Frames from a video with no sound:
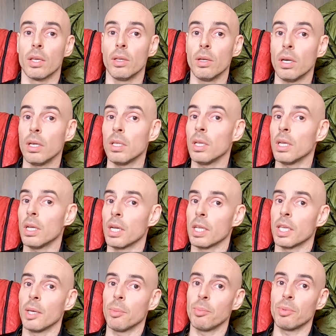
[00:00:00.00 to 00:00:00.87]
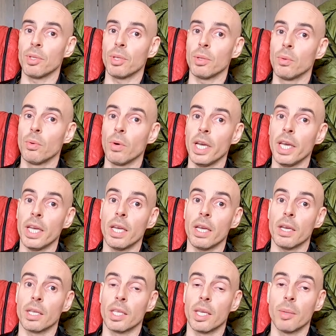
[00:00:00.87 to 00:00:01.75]
Dawn keeps you
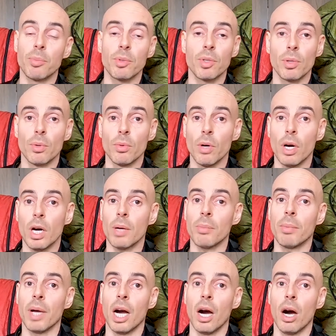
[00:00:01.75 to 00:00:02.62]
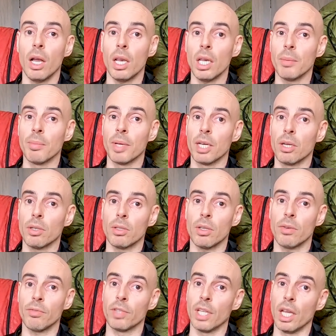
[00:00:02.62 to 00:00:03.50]
warm only
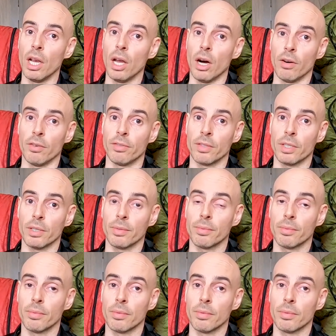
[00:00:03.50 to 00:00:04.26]
because of the loft.